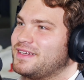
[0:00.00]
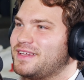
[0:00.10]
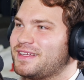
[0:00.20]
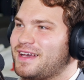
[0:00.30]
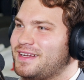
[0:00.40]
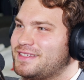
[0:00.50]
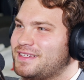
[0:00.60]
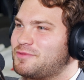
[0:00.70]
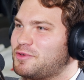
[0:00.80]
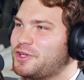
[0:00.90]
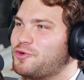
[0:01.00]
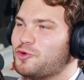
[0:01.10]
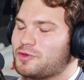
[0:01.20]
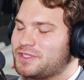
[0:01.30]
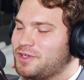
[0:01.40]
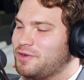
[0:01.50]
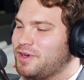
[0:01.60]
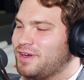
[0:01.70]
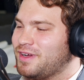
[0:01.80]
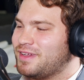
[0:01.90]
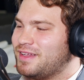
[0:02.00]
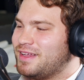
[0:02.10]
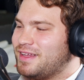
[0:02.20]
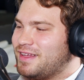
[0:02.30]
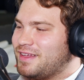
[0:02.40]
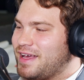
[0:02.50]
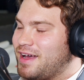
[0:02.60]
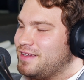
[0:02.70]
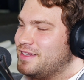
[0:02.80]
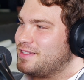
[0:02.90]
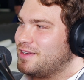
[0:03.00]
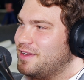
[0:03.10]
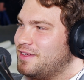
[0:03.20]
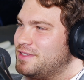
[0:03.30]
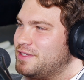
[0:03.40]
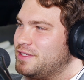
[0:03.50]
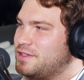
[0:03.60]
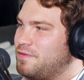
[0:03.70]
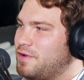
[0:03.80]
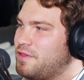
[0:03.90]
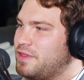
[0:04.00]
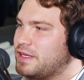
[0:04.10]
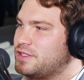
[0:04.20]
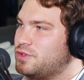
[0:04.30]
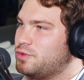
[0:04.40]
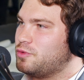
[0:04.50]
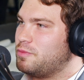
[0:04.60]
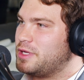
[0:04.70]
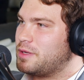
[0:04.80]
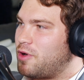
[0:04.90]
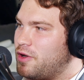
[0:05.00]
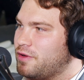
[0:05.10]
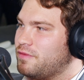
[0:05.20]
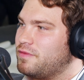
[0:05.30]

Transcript: and things like that. It's really cool. So yeah, it's a fun thing to be a part